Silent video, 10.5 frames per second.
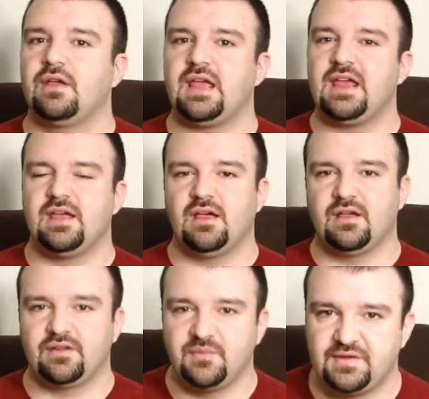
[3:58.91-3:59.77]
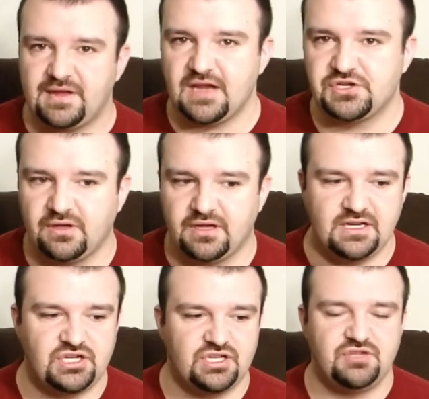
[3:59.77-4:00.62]
a uh, substantial
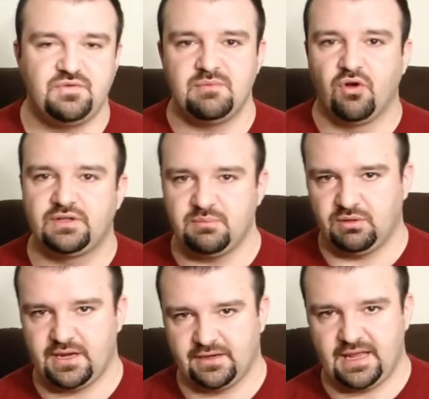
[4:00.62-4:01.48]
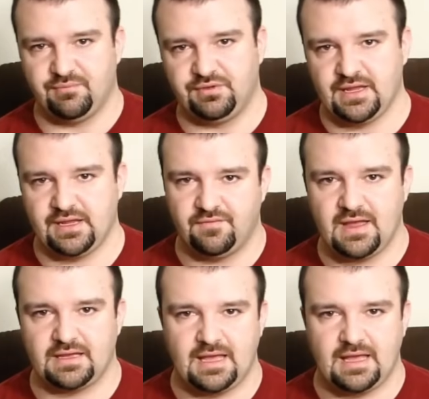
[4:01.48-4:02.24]
addition to the multiplayer gameplay of that